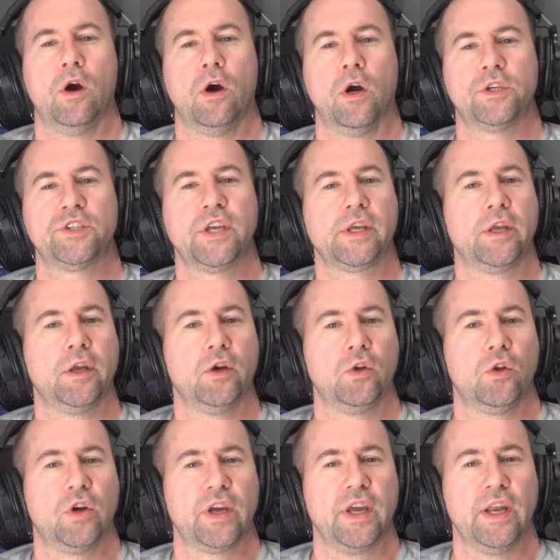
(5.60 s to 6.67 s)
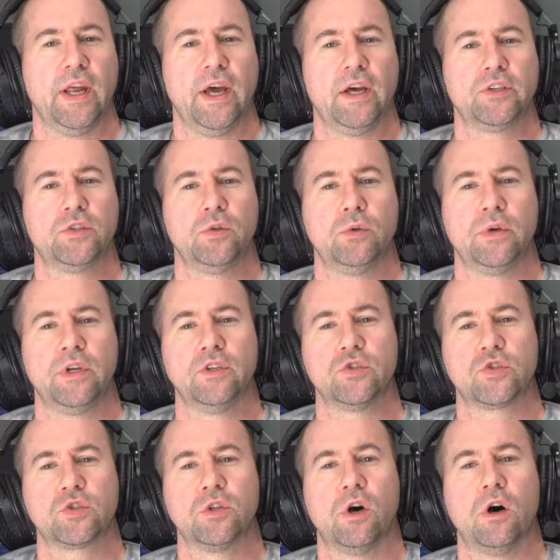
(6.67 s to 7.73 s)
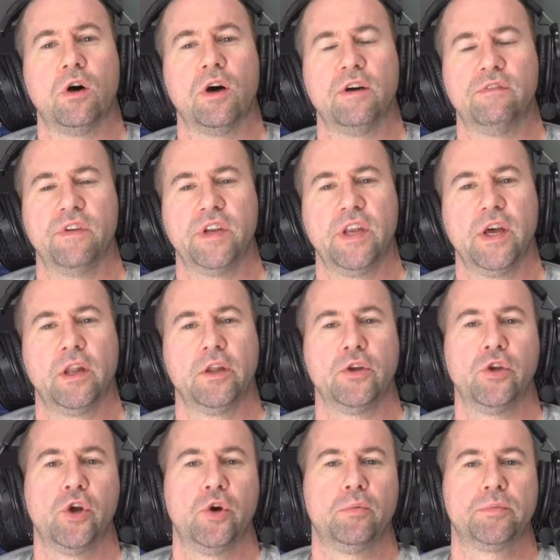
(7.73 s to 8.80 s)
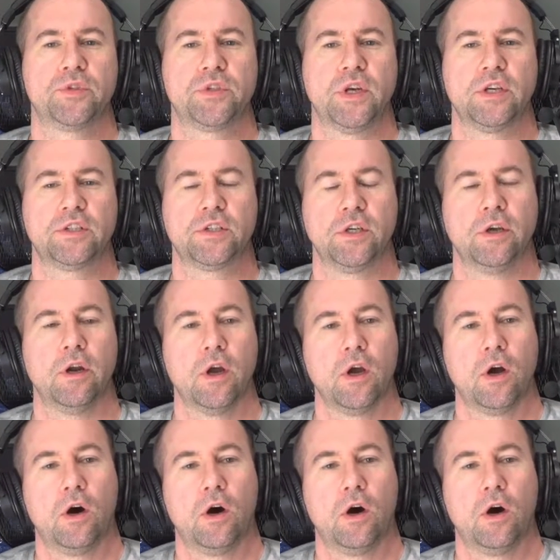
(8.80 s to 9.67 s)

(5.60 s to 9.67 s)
are taking a look at how to install a vanilla GNOME session